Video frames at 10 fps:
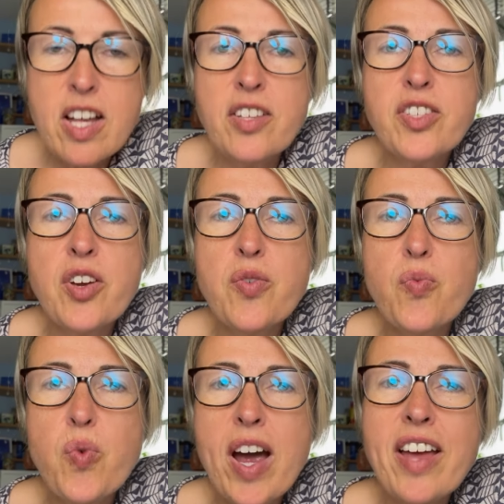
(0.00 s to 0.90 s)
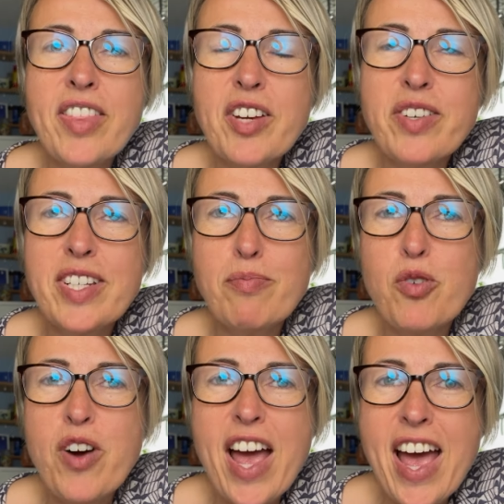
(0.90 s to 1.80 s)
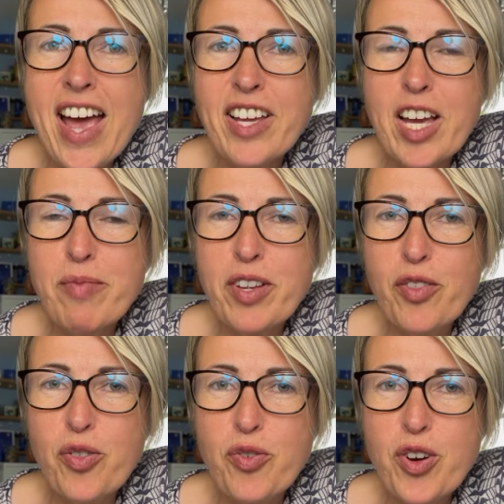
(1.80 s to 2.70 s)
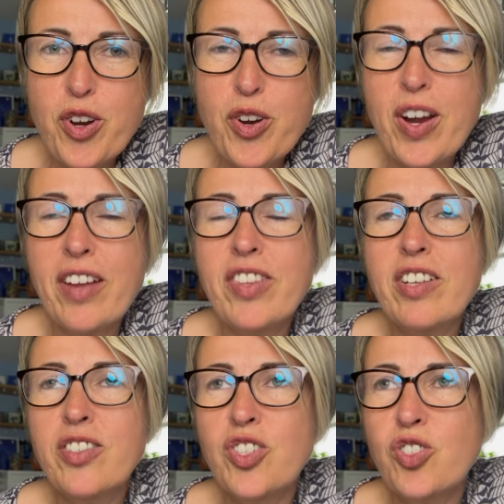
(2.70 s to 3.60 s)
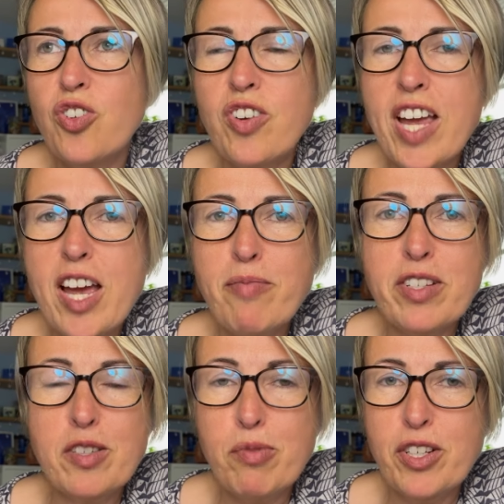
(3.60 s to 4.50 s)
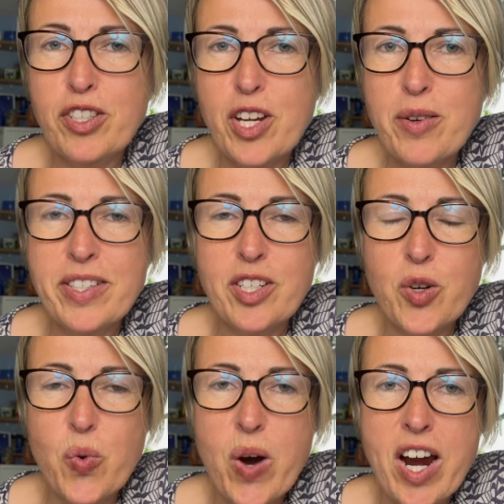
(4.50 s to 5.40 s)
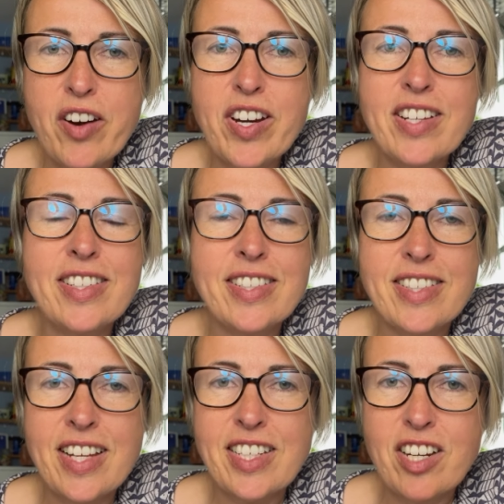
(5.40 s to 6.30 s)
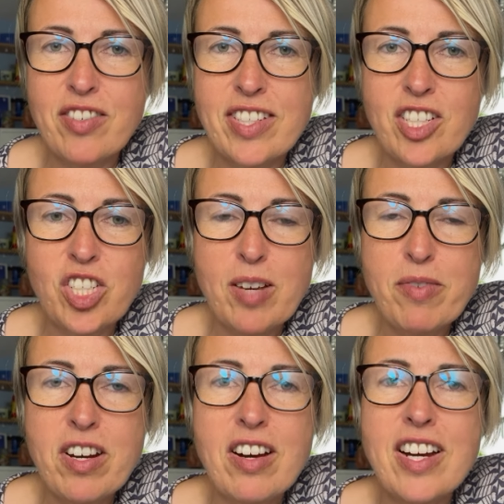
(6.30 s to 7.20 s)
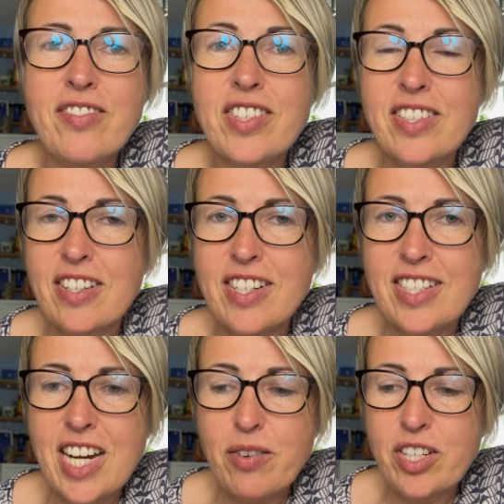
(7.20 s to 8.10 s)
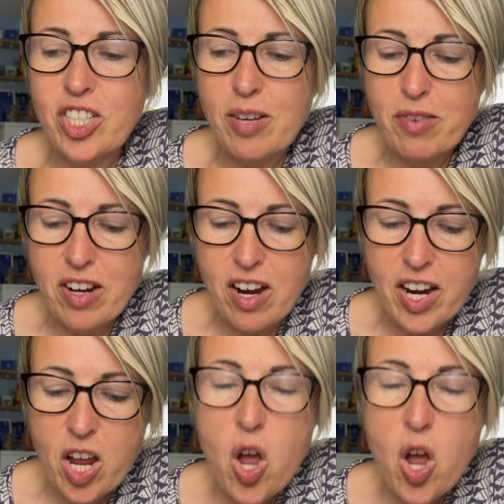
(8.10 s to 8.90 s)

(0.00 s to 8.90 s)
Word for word: So, where there is more air coming through and there is strong air because Pluto is in Aquarius, Sedna is in Gemini, the Sun is now in Gemini,